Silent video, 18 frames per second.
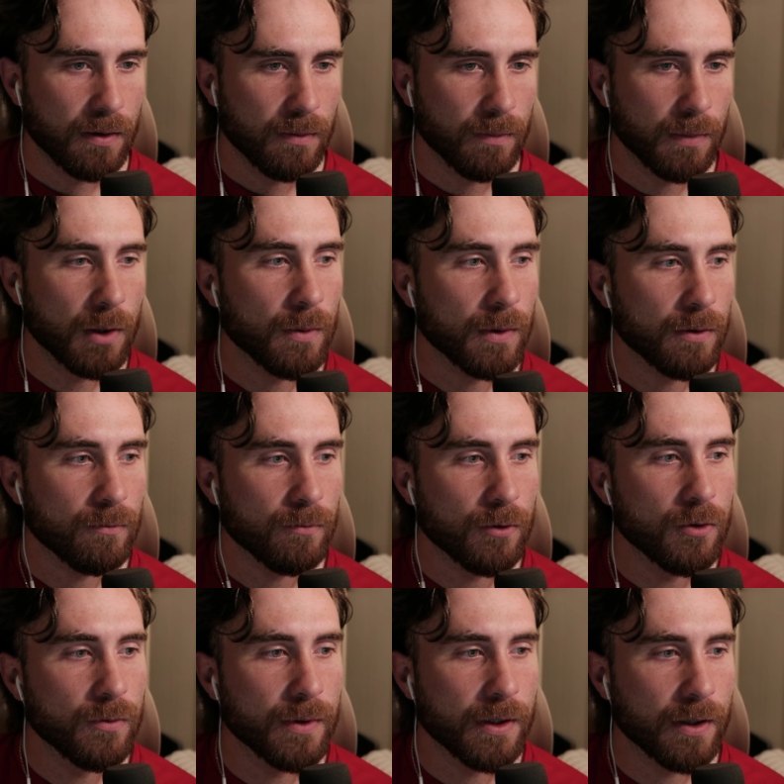But when
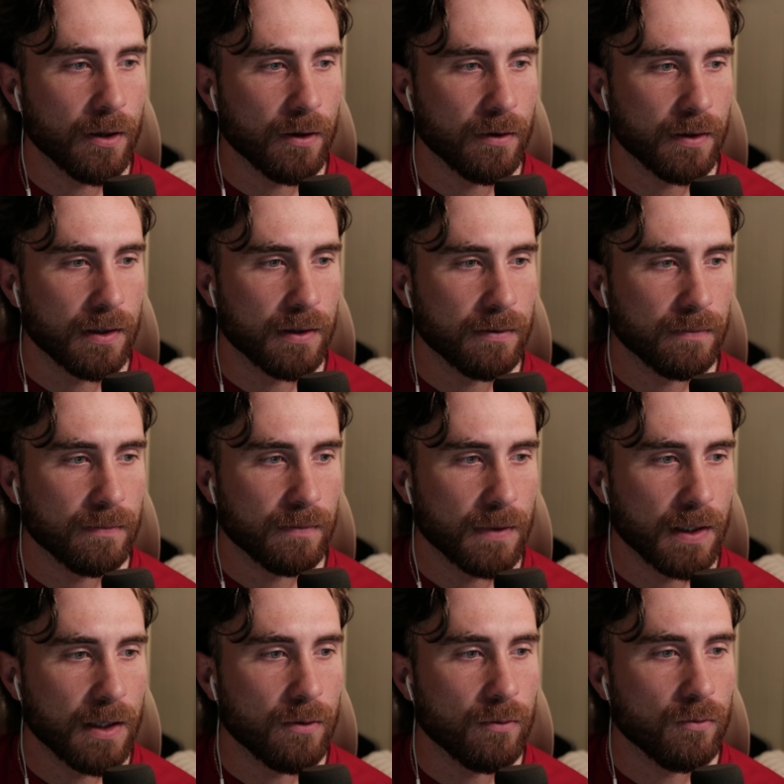Reuben heard it,
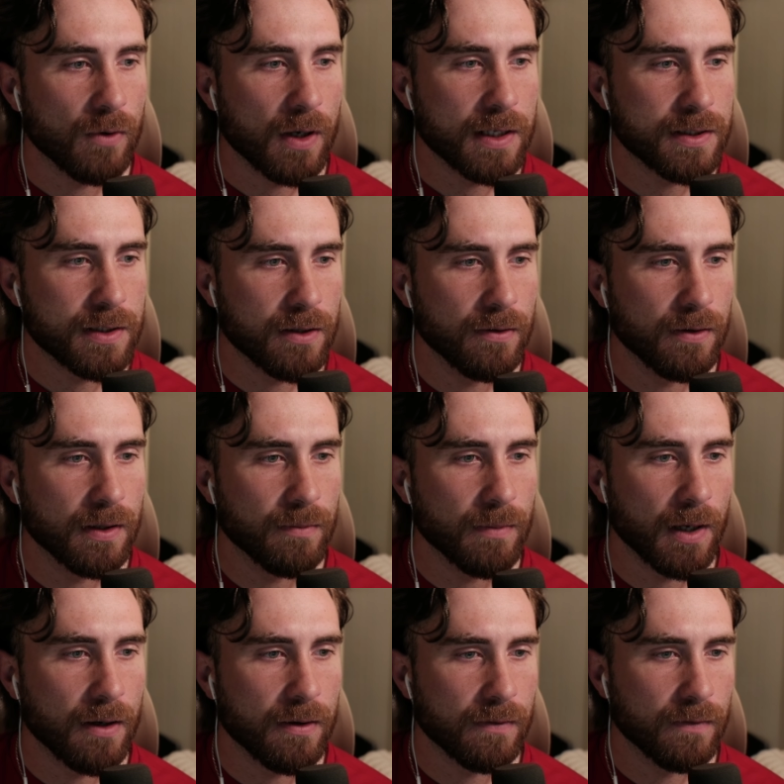it rescued him
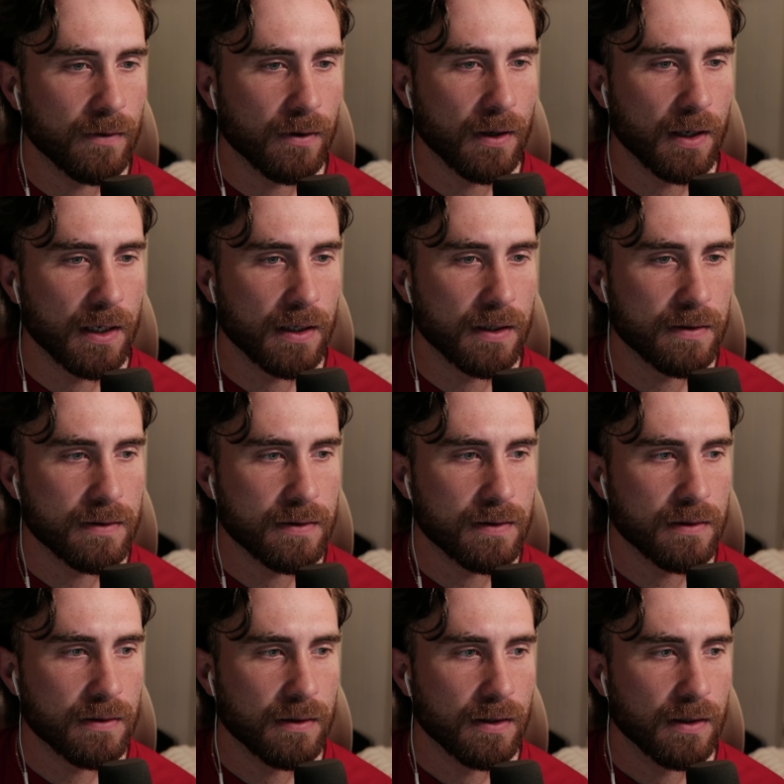out of their
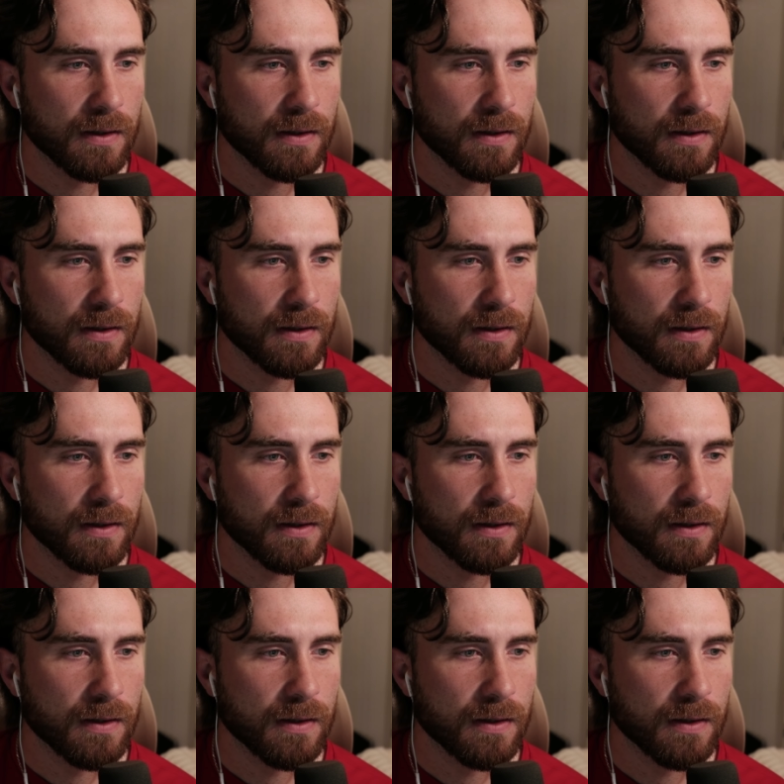hands,